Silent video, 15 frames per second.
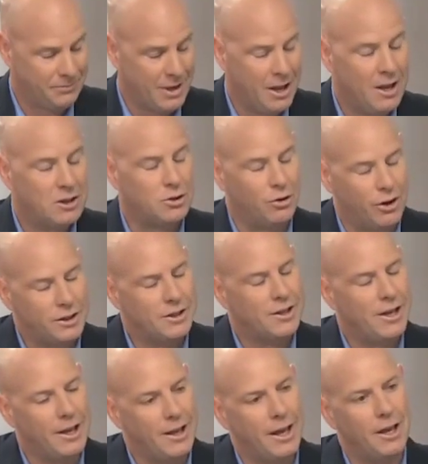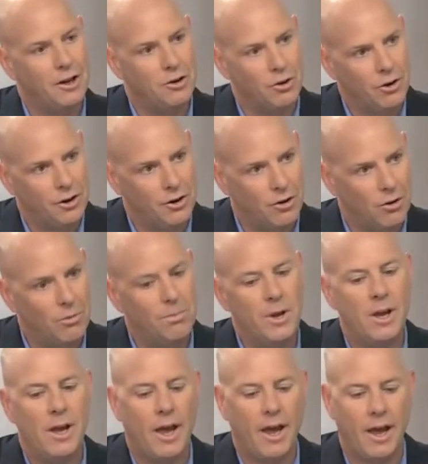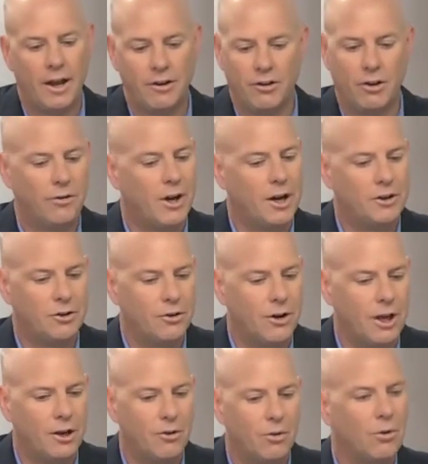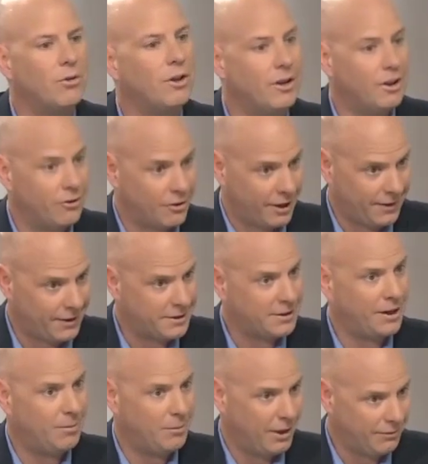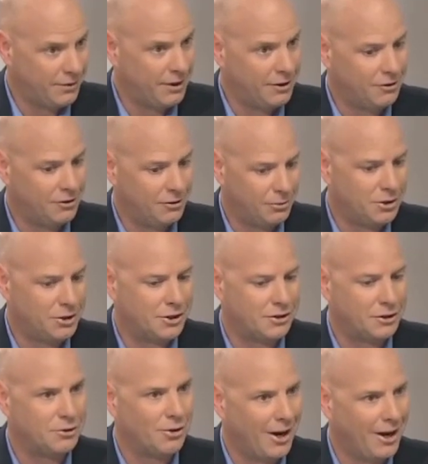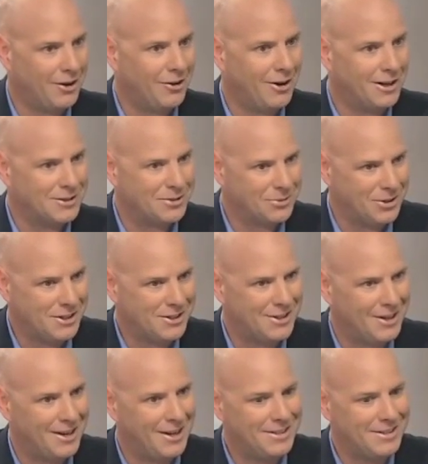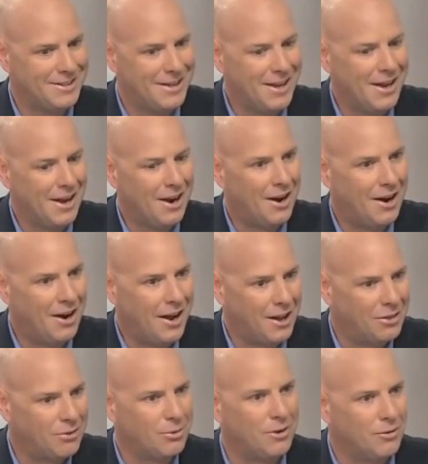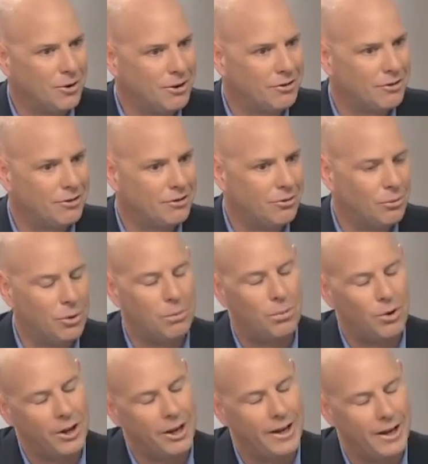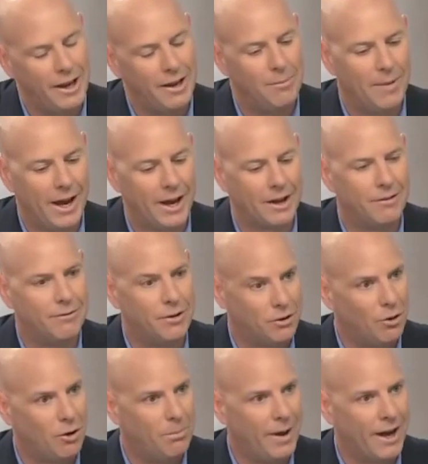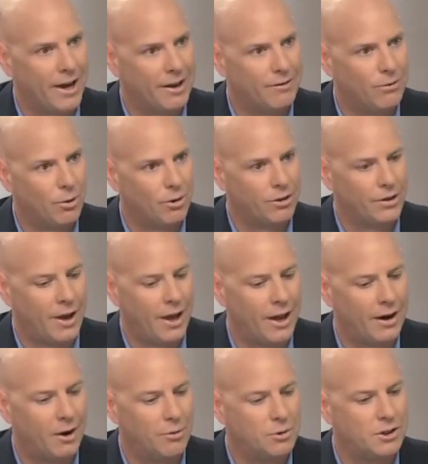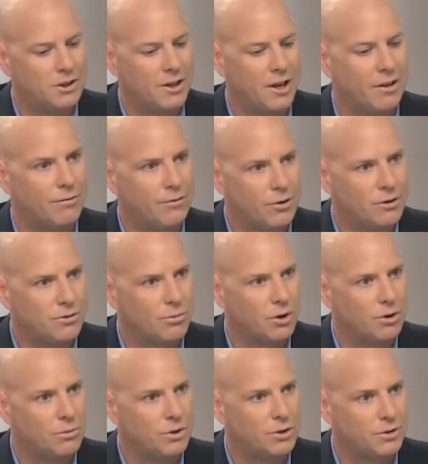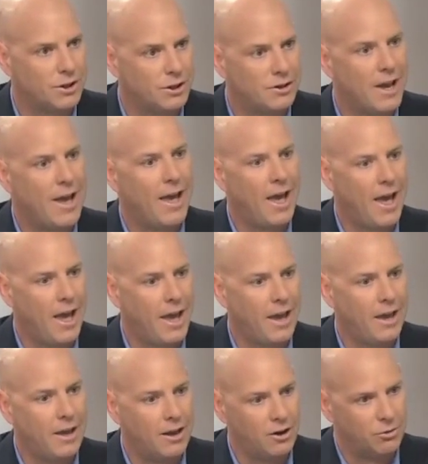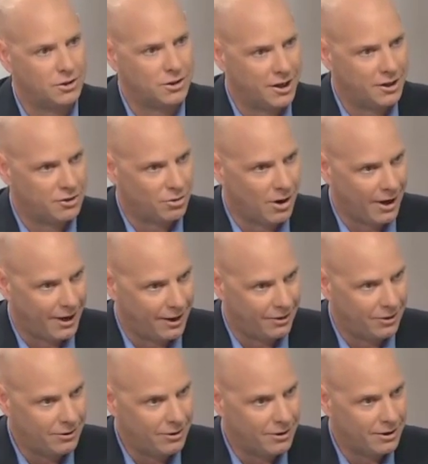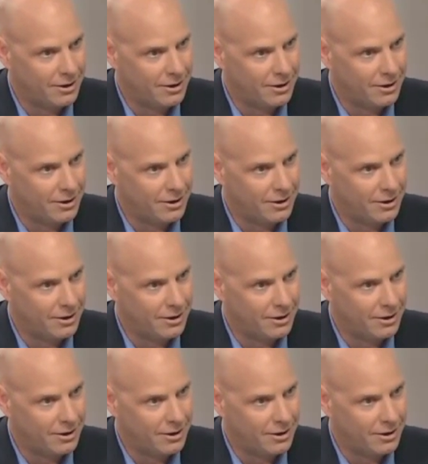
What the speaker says: Right. So let's say, again, you're at home, and so you've got your 8-year-old, and he's got that same definition, which is a triangle has 3 sides and 3 vertices. We'll play a game called back and forth, and I would say the first word, which is A, and you would say triangle,